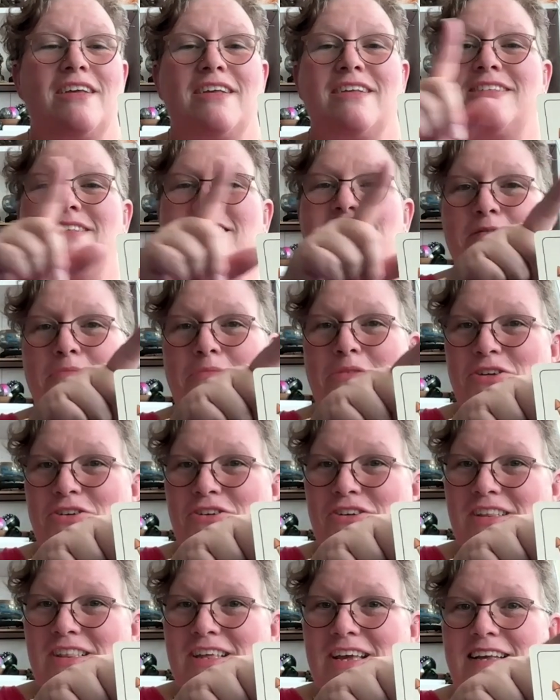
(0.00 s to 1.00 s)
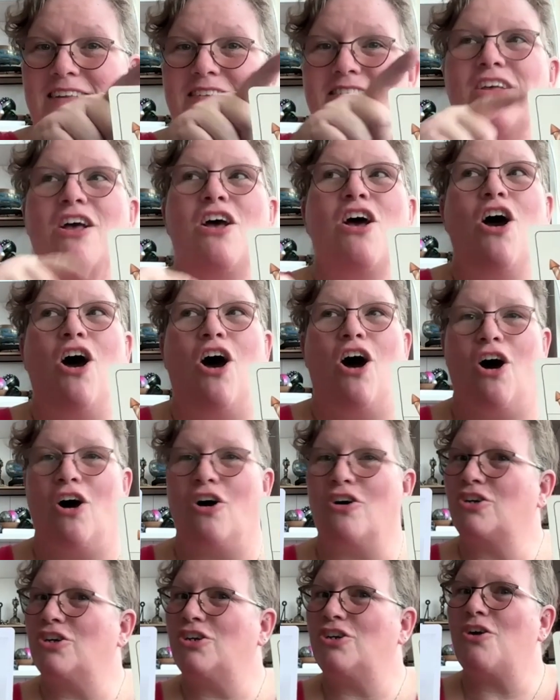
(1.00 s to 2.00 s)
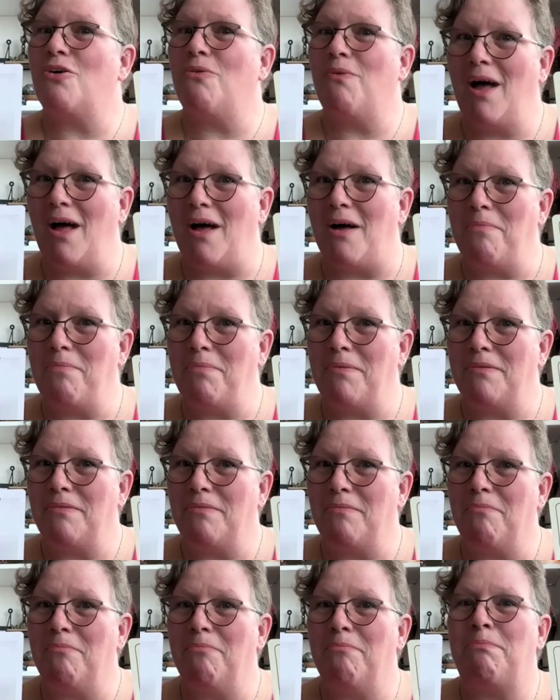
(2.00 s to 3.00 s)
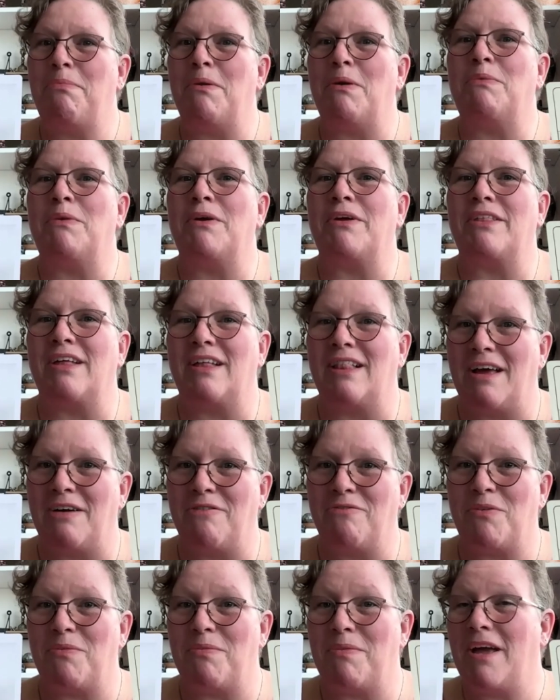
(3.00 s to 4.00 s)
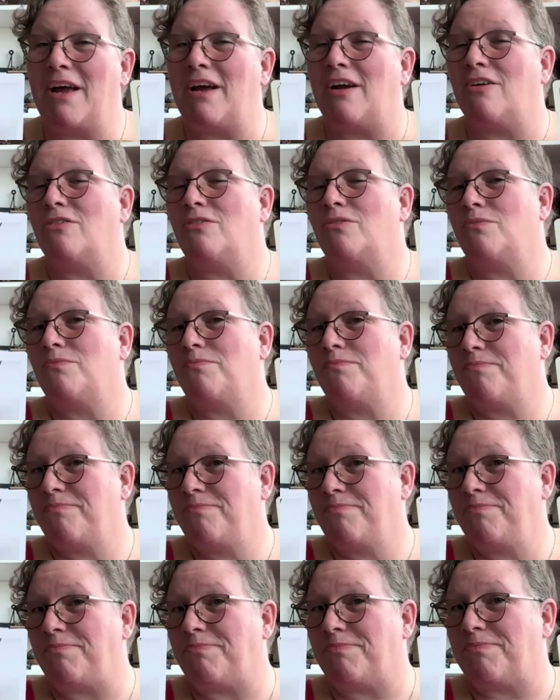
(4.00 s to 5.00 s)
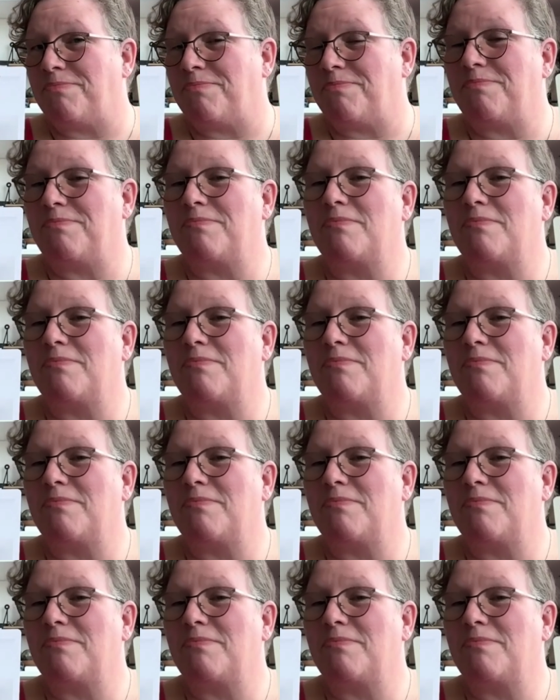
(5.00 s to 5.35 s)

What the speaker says: Similar to this, all going to go up, but where they land from there, And